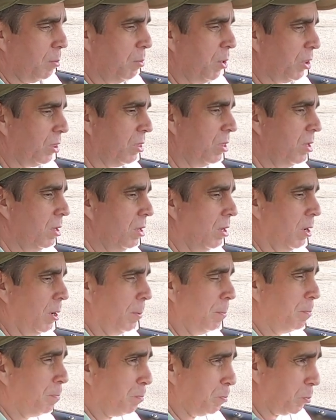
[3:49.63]
but the
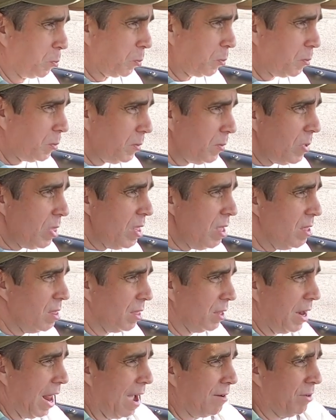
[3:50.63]
uh,
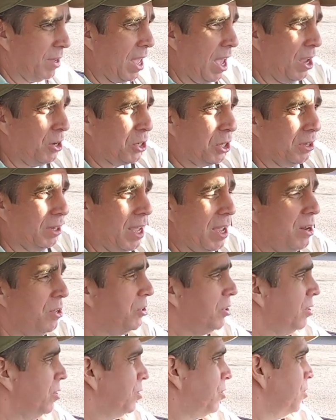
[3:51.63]
the navigation
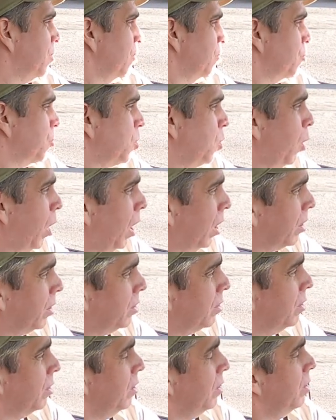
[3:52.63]
lady is going to start
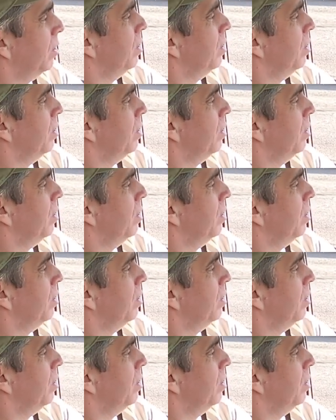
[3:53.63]
squawking.